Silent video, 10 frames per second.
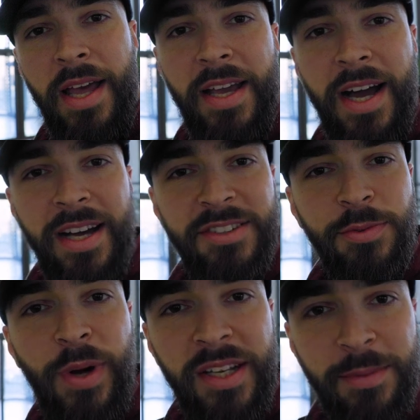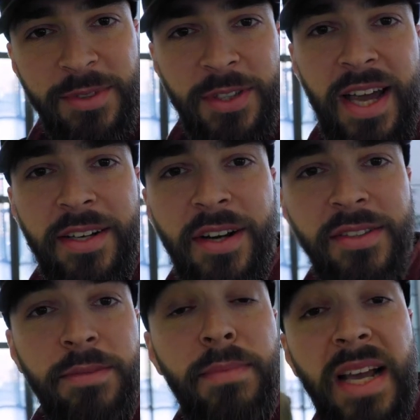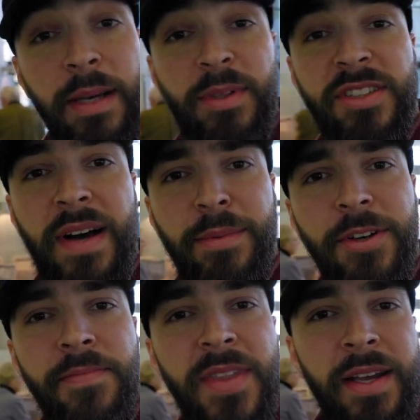Hey guys, welcome to the High Ground. My name is Fabio,